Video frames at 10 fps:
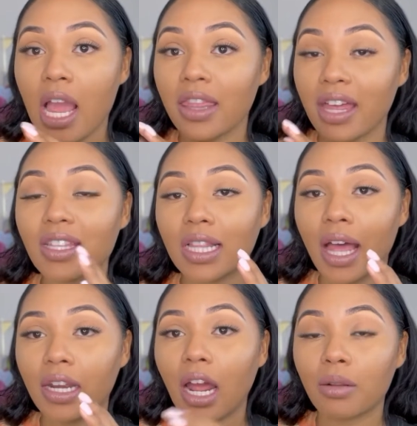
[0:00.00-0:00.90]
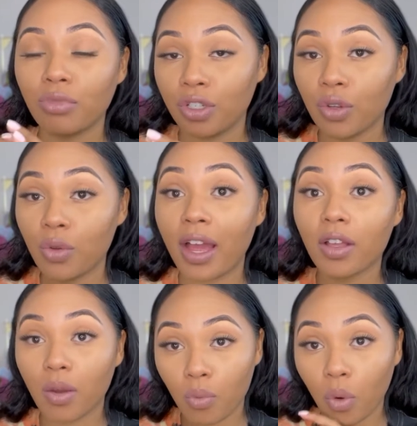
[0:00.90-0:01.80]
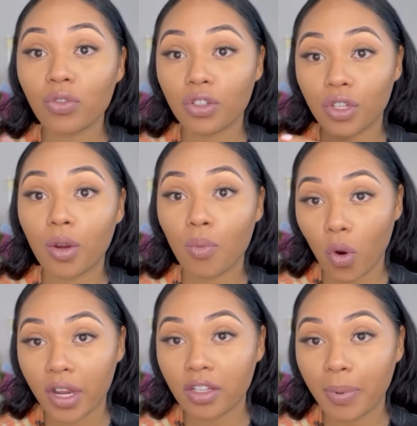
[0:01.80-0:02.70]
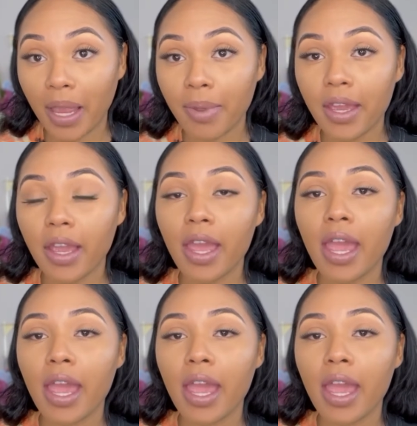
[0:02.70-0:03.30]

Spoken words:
That's line item 2 that rolls into your mortgage payment.